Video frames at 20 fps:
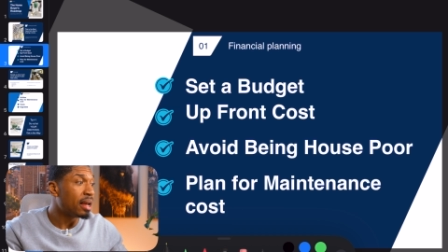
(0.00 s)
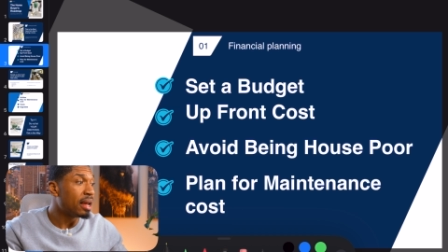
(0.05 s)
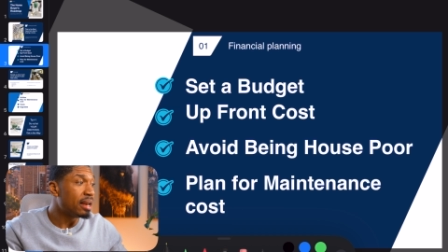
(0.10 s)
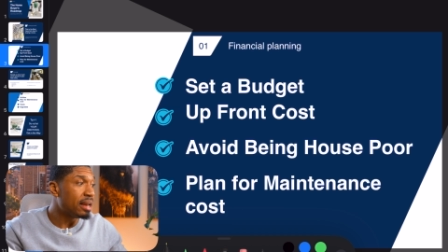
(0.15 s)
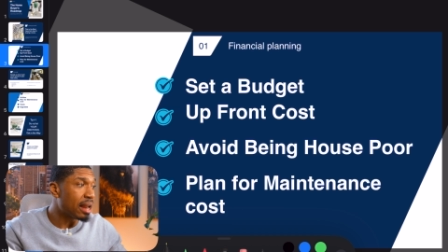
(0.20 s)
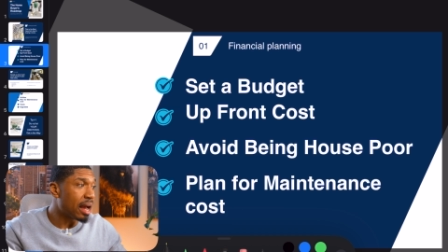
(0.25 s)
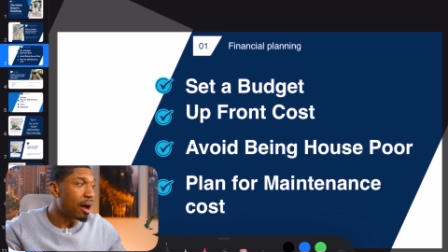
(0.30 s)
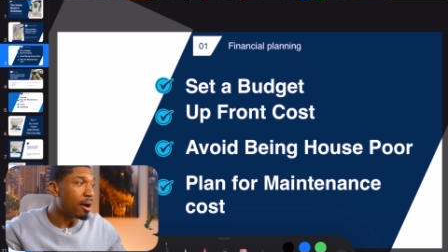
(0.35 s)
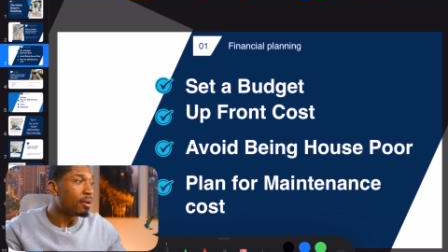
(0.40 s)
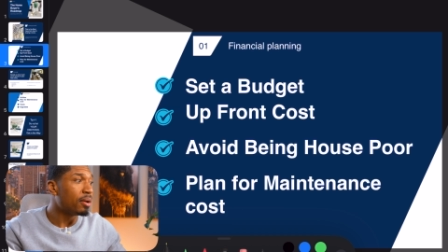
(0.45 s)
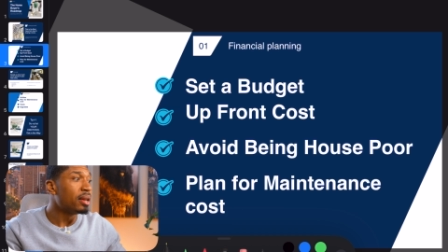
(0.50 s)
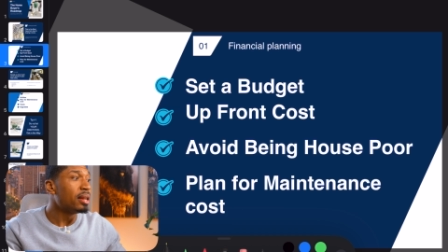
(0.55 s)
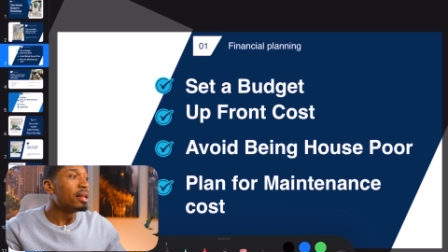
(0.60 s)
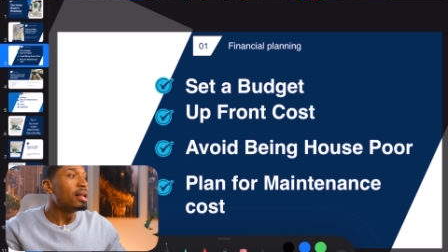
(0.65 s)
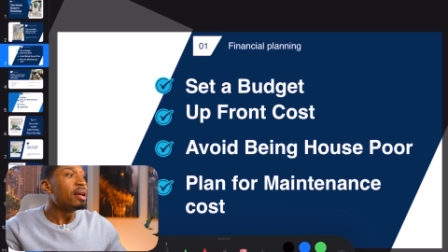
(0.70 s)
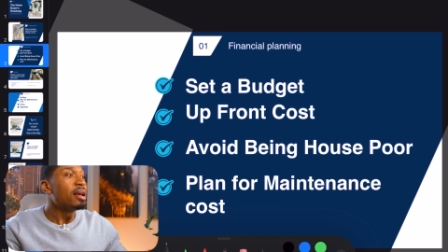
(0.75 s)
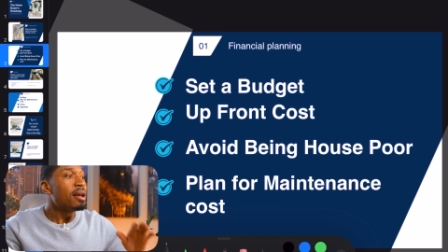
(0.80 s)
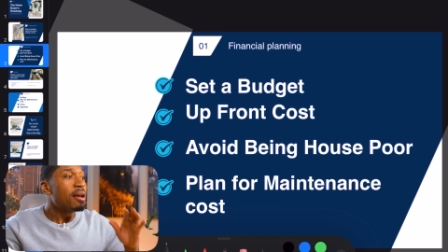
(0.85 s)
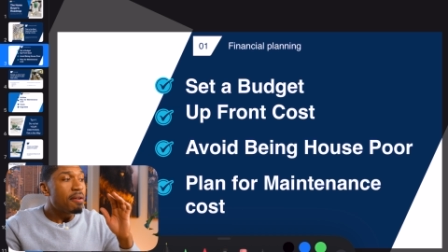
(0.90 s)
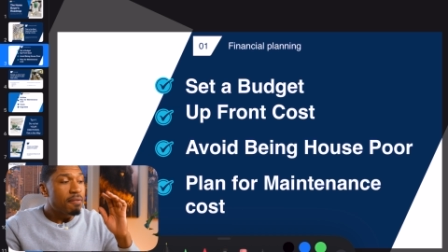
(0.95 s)
Now,
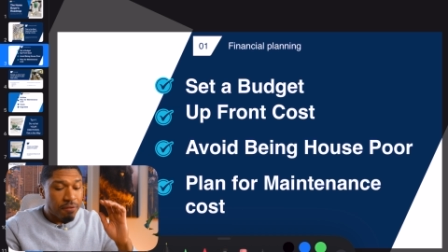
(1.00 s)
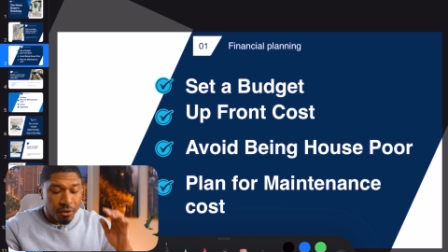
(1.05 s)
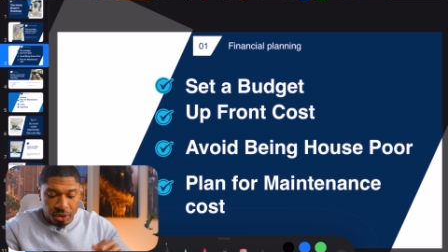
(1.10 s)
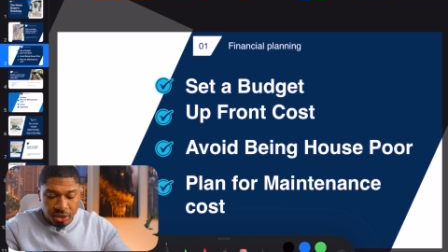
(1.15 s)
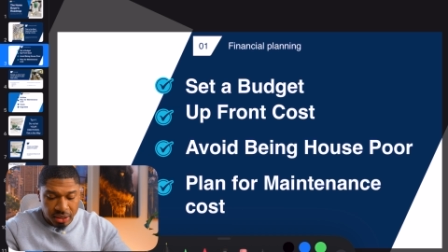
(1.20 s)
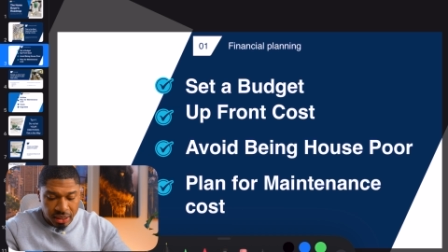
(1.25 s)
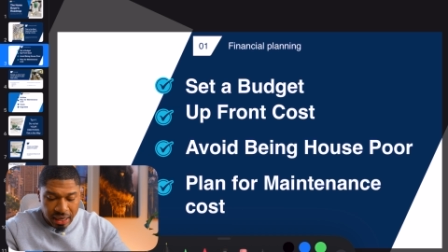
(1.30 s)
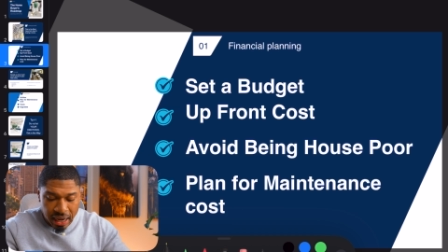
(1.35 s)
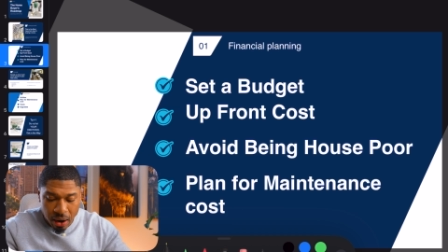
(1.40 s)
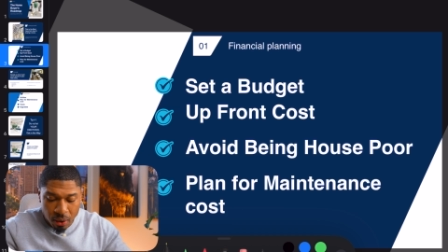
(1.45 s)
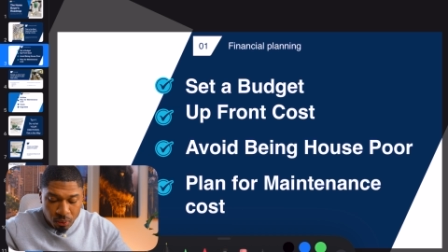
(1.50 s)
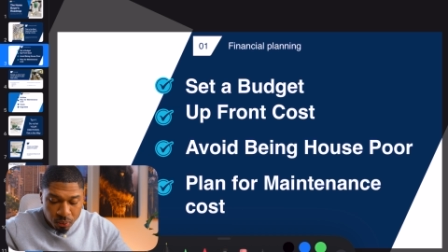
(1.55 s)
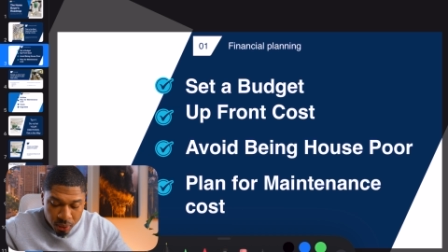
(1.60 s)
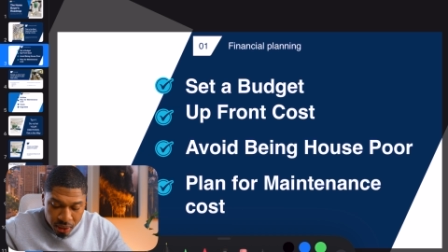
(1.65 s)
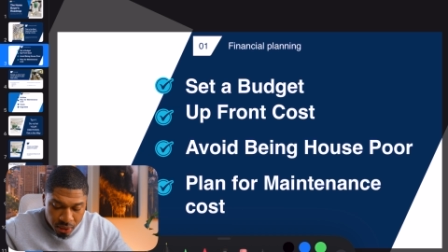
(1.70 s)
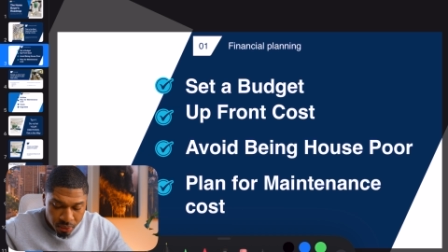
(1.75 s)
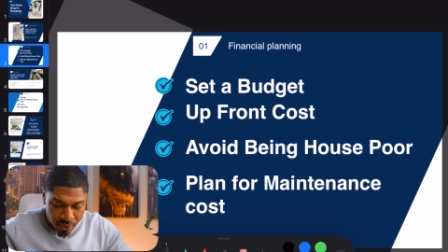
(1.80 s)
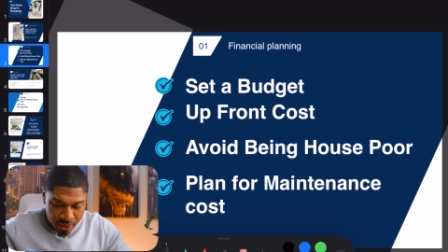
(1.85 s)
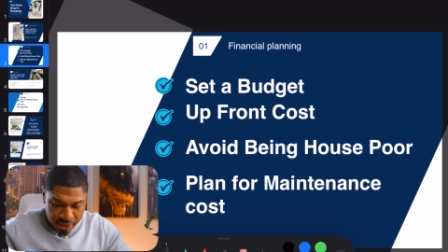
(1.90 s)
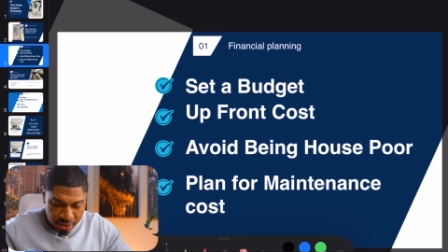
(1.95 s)
first thing I
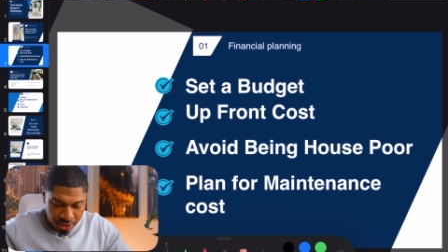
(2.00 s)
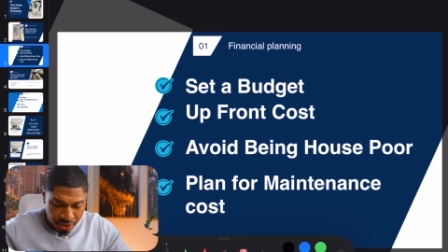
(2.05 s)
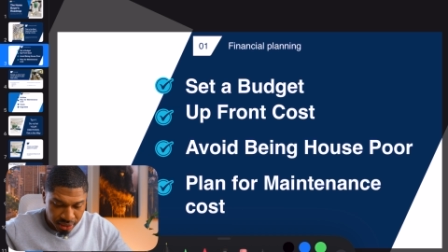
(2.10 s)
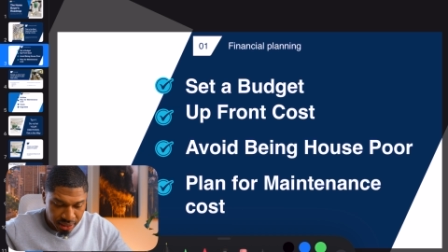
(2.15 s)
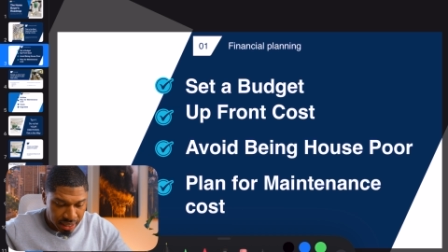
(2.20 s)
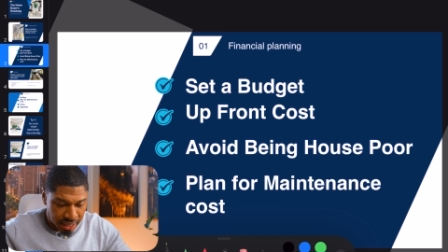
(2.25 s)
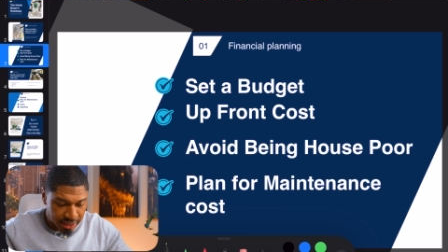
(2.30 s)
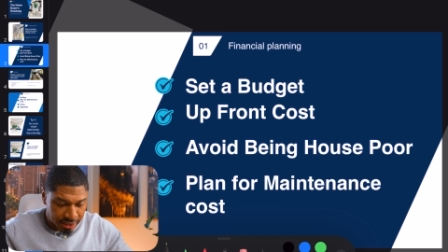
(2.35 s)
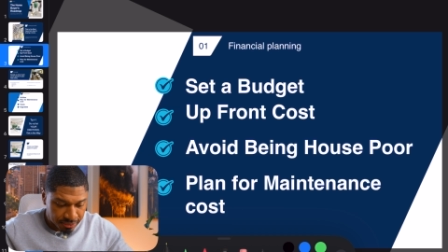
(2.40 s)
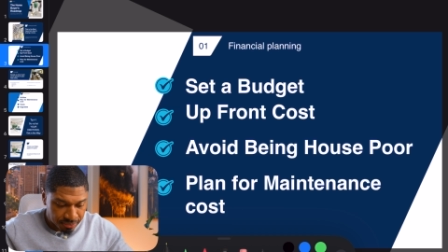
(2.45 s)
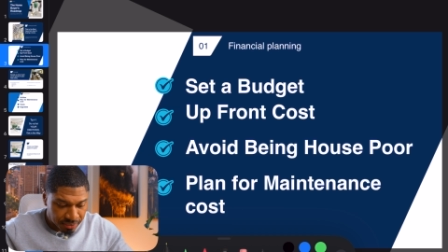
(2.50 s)
really want to tell you guys